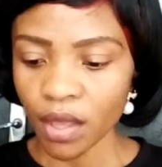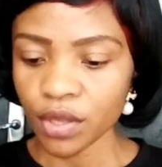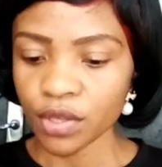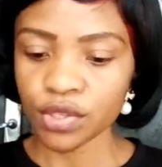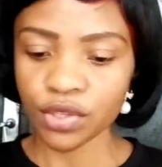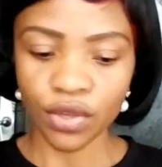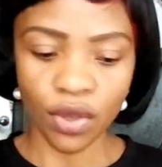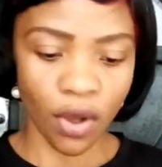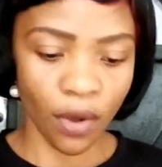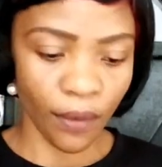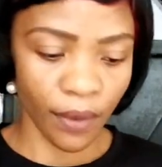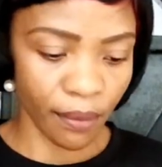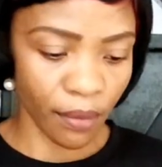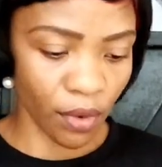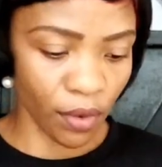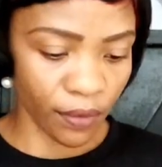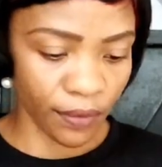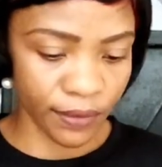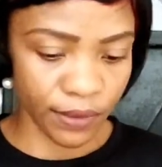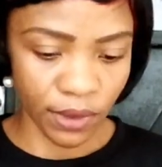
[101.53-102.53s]
So we
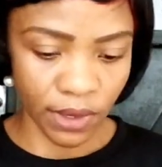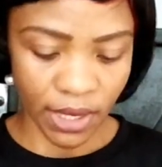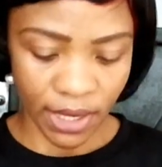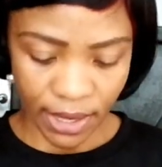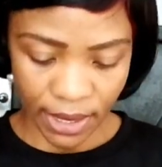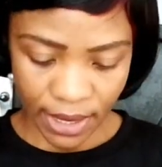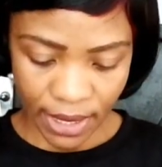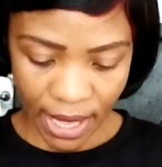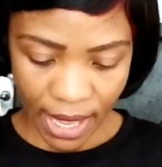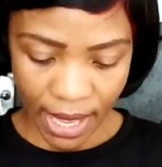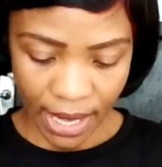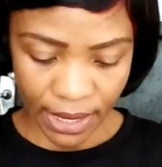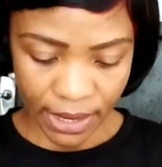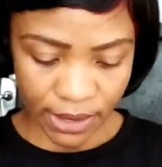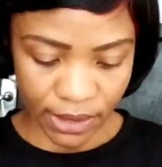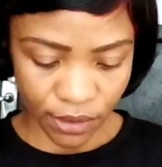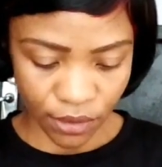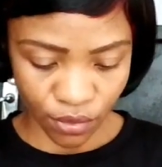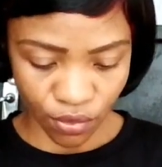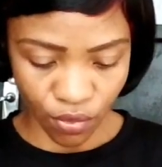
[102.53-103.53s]
move to the
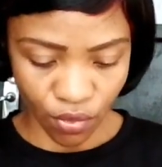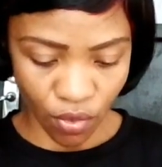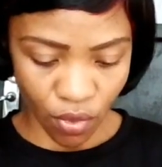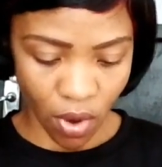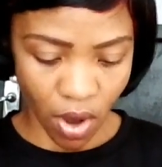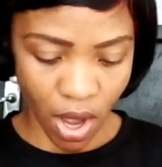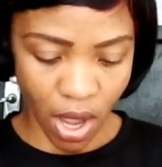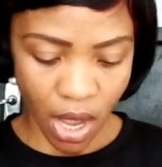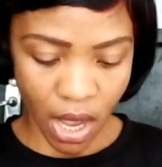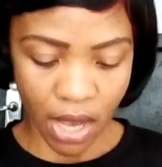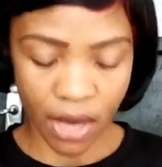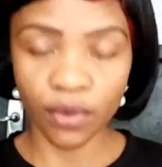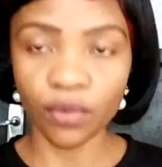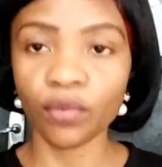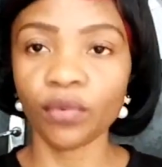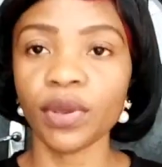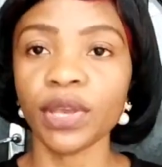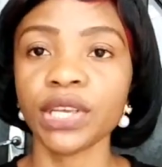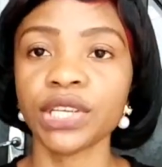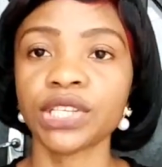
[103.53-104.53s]
next
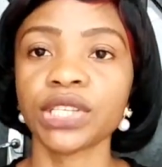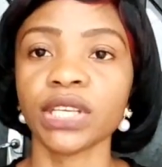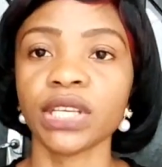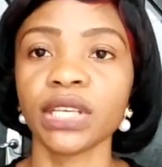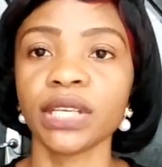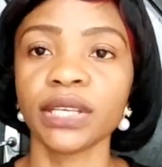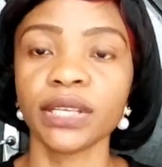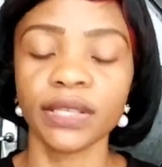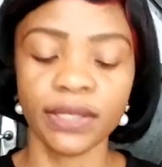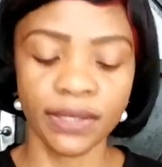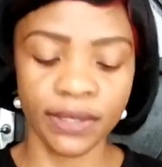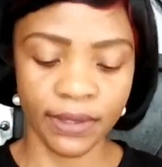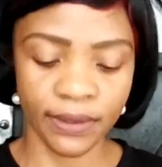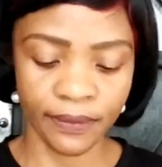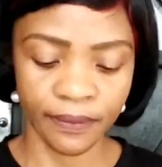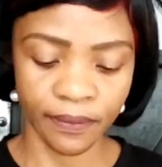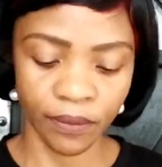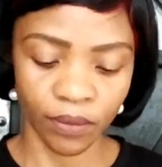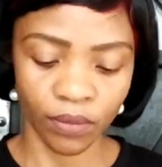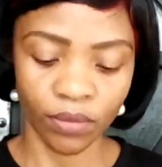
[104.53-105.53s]
one, which
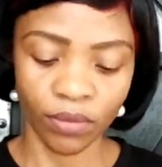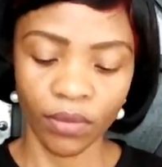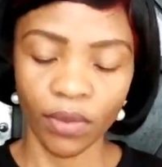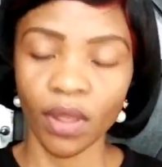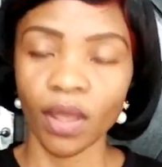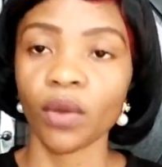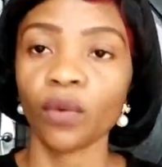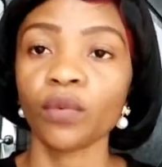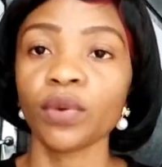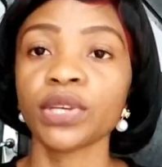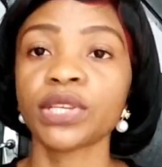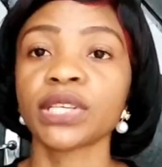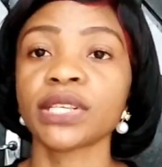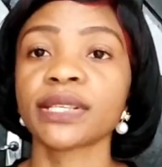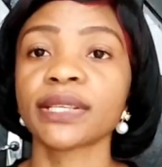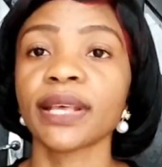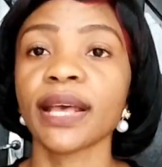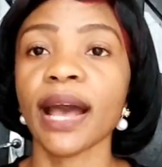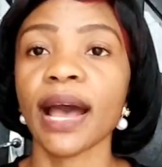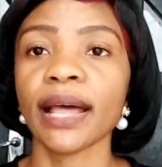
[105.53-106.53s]

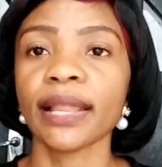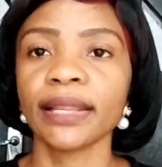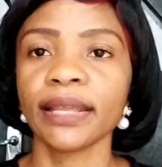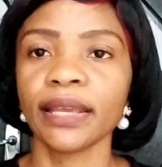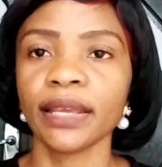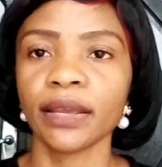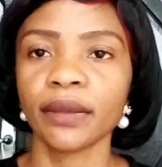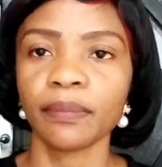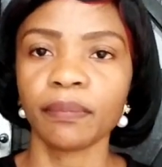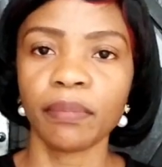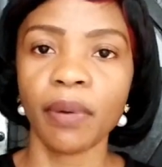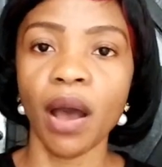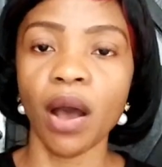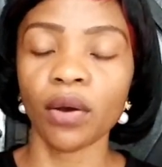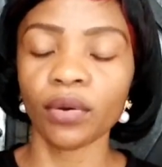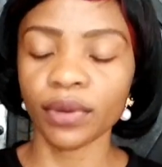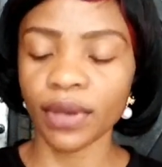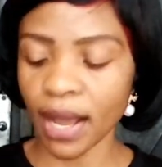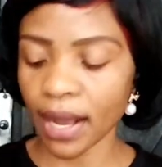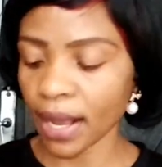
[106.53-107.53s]
is garlic
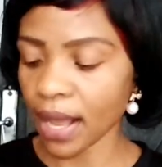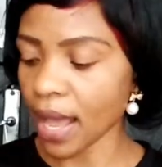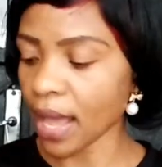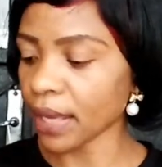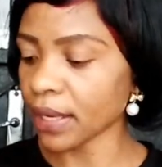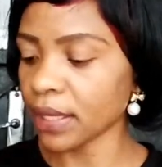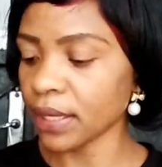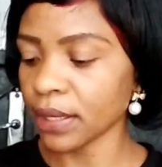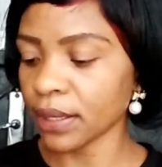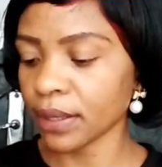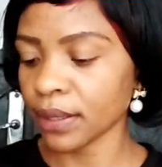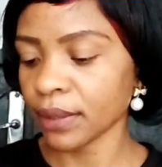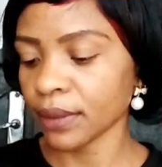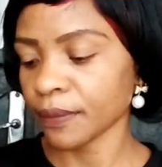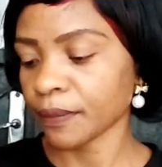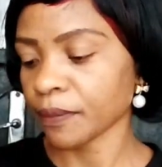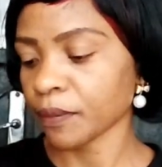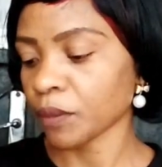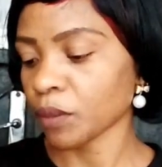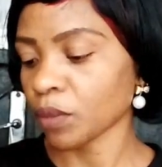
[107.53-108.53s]
powder, garlic,
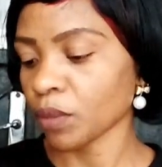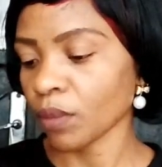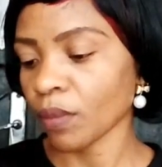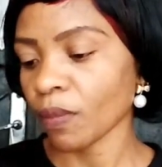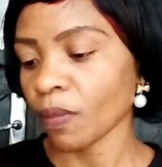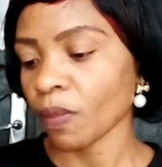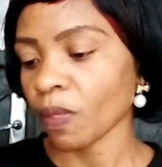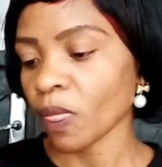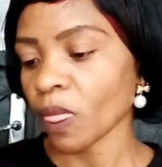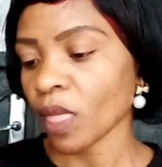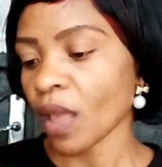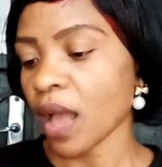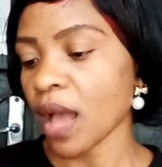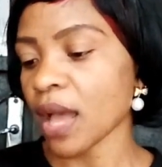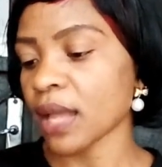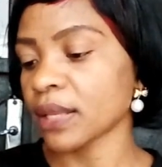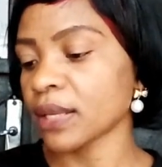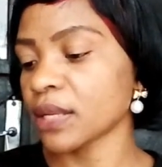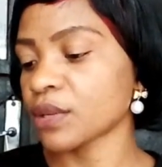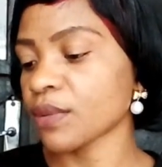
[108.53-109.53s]

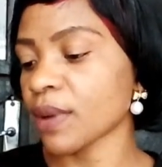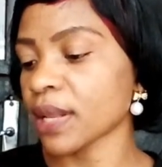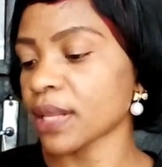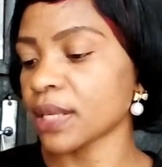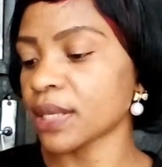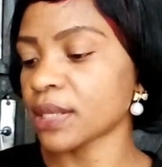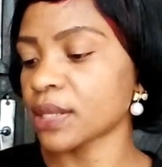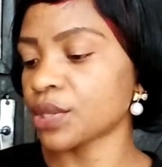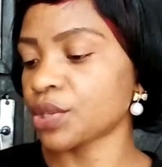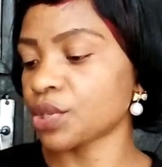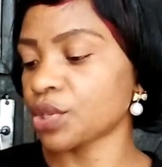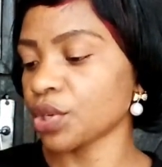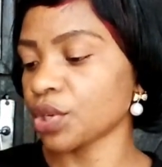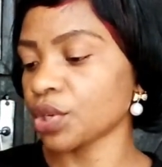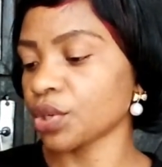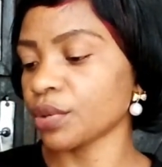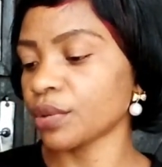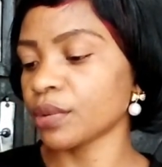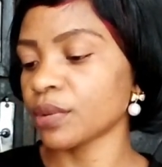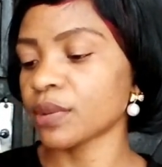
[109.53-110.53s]
and this one is
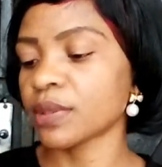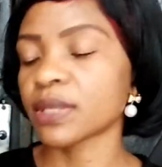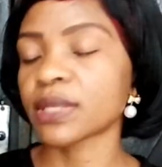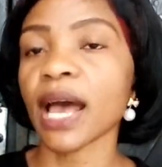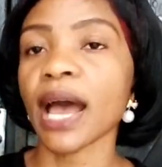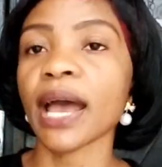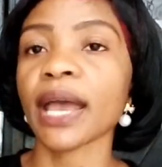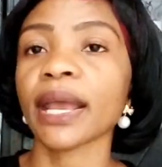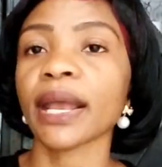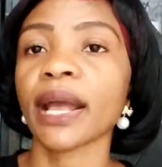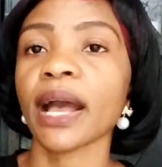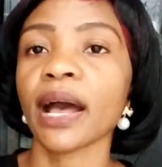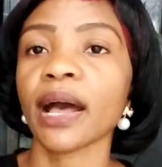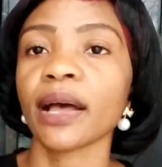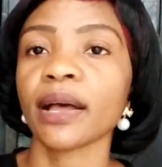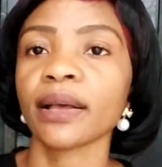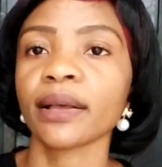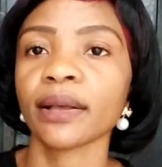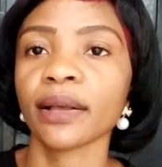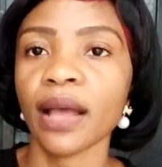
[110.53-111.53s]
still
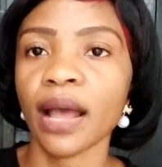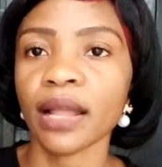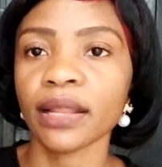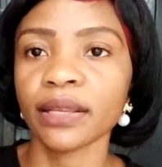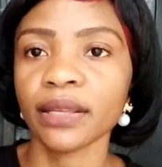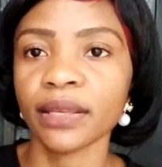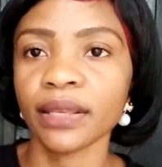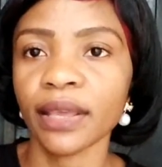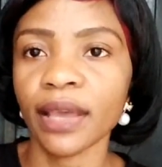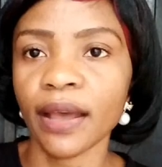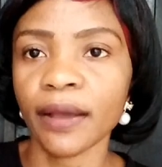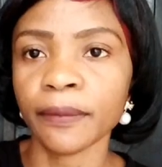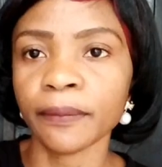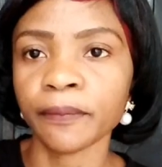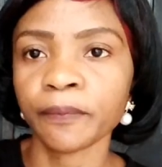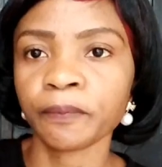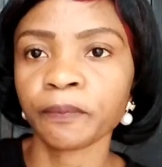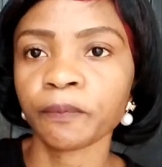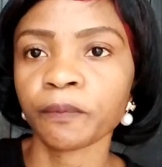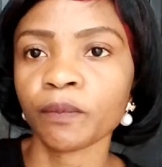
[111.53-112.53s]
tiger garlic. Yeah,
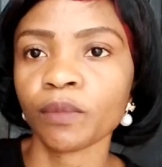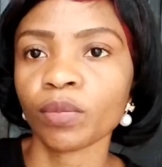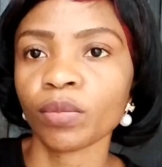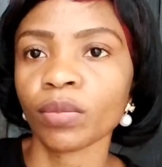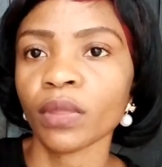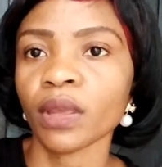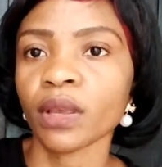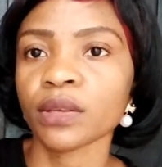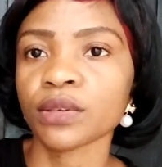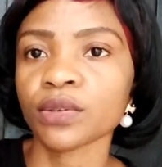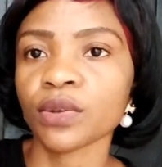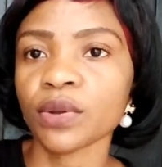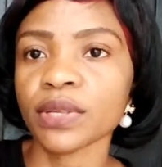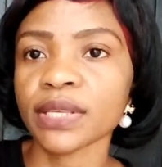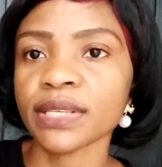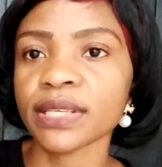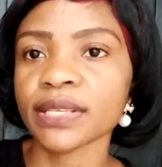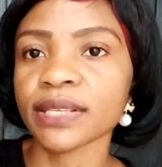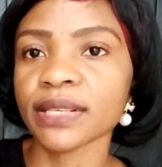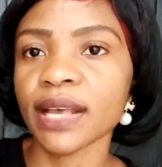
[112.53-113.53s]
so
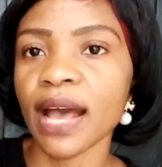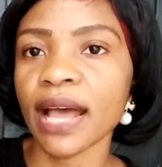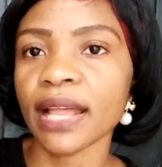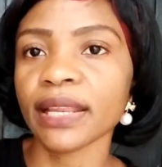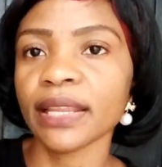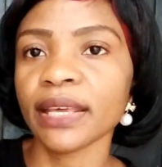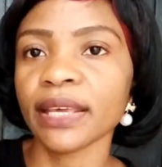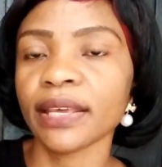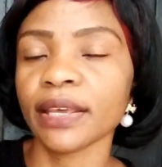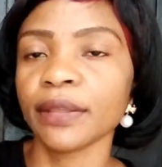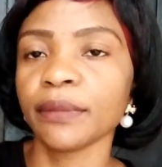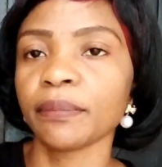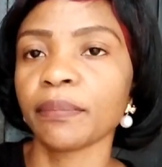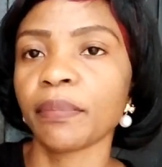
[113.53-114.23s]
this is garlic in